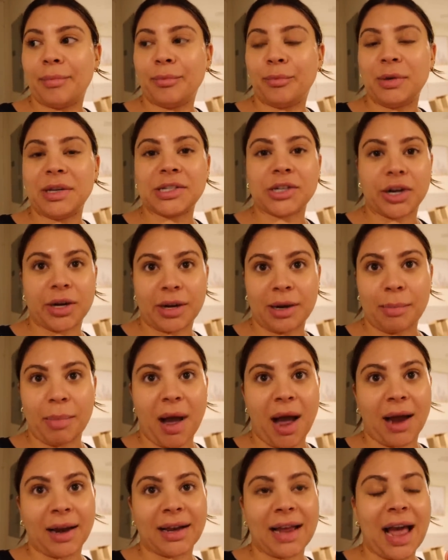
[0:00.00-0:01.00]
We started a
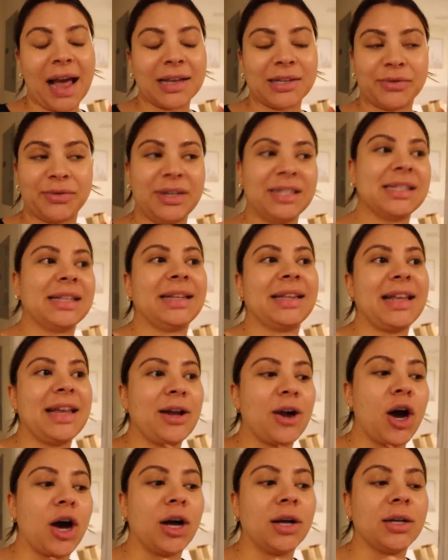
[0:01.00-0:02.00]
podcast recently
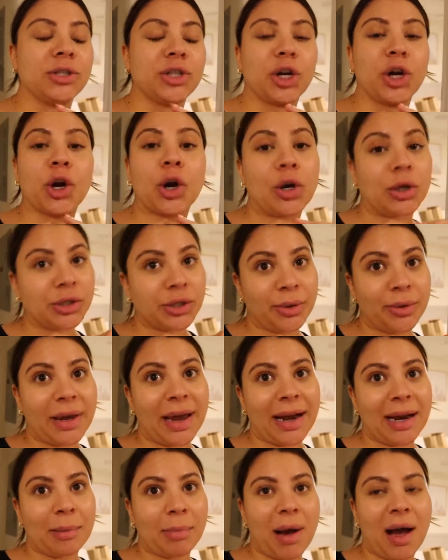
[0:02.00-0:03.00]
called Girls Who
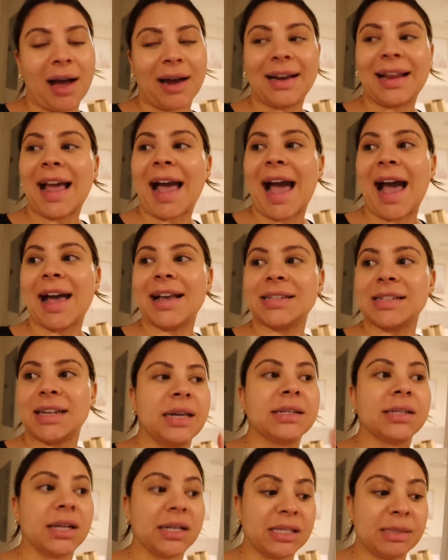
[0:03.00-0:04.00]
Get It Podcast.
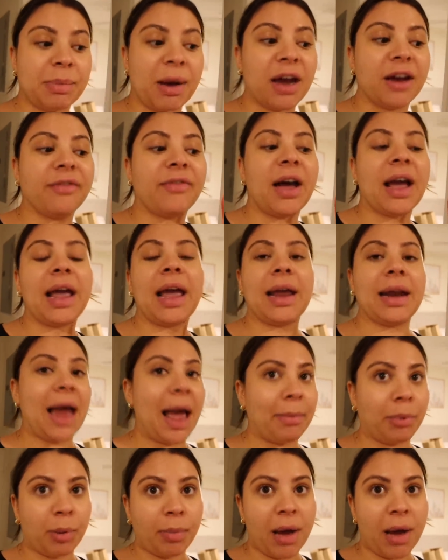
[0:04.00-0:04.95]
It's on Spotify and Apple